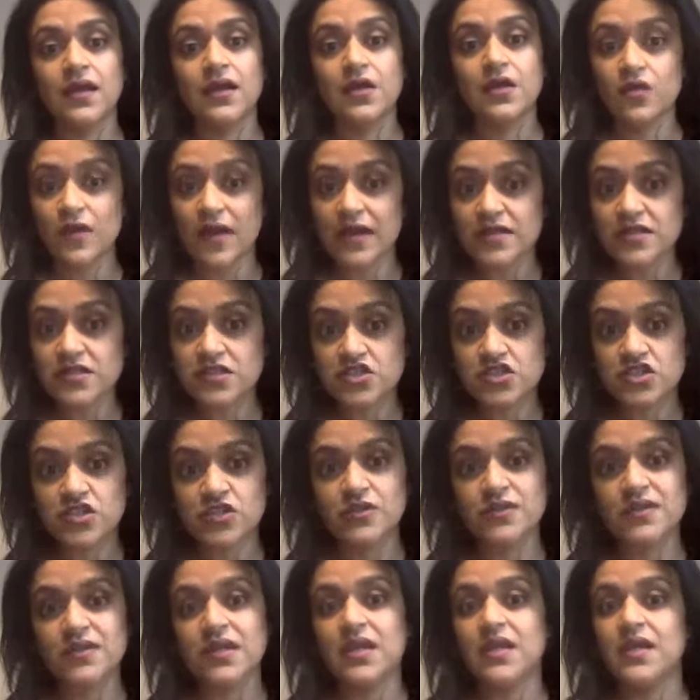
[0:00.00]

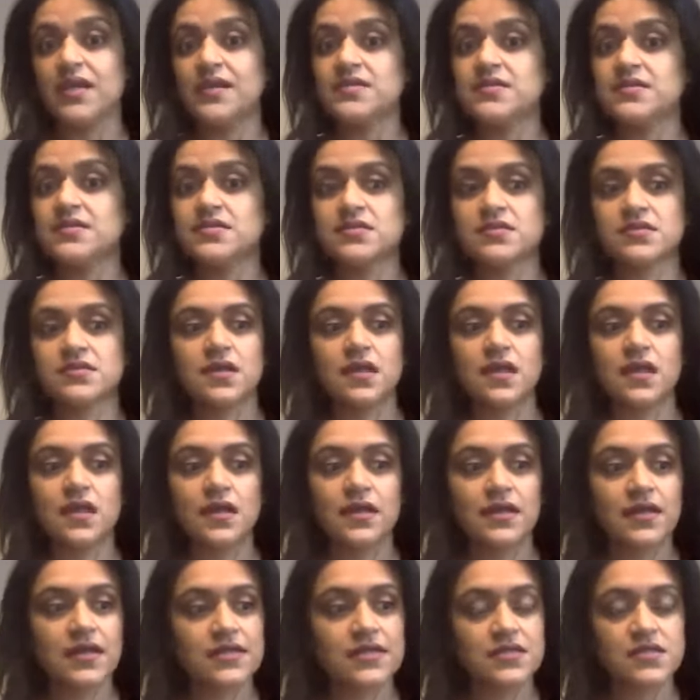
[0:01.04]
gratitude lists,
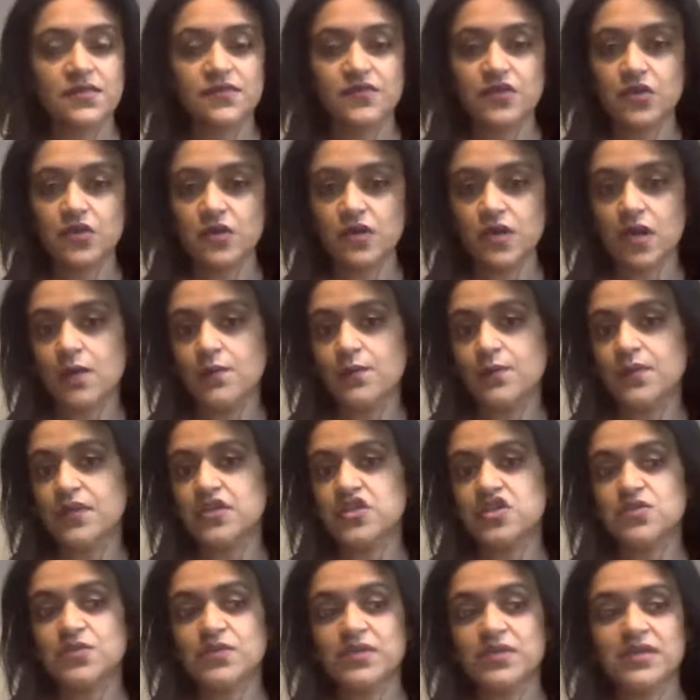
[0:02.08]
lists of your
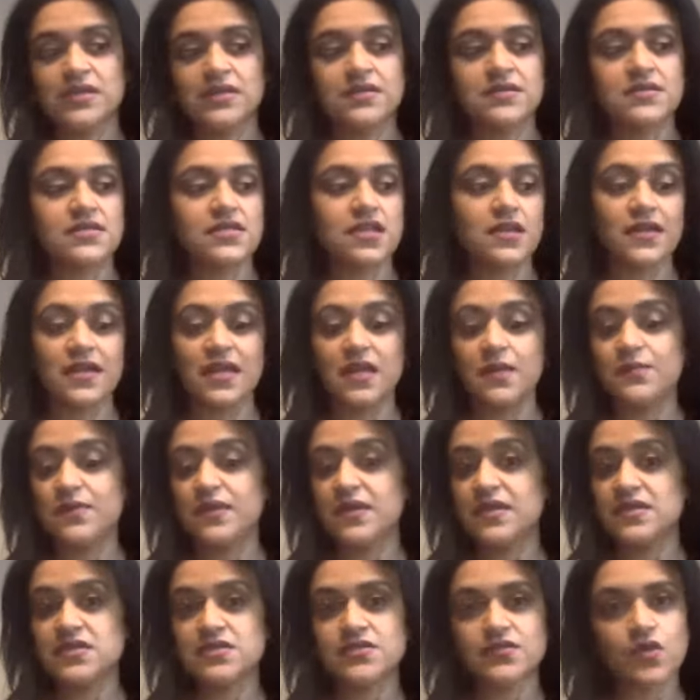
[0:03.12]
accomplishments, you know, keep a
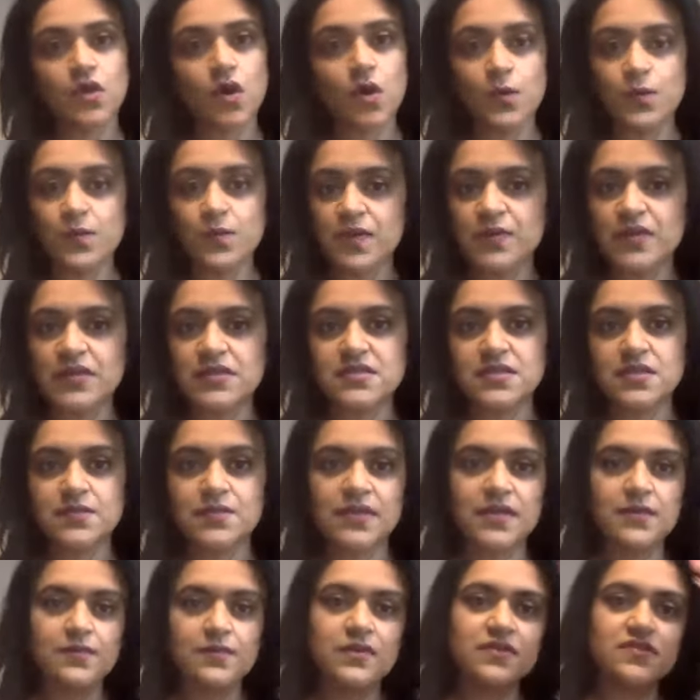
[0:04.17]
list of compliments that
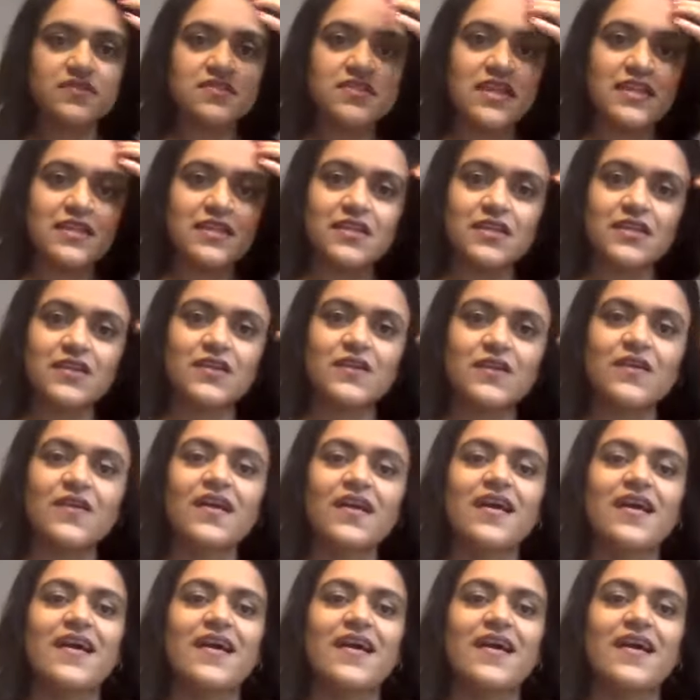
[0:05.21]
people have sent you.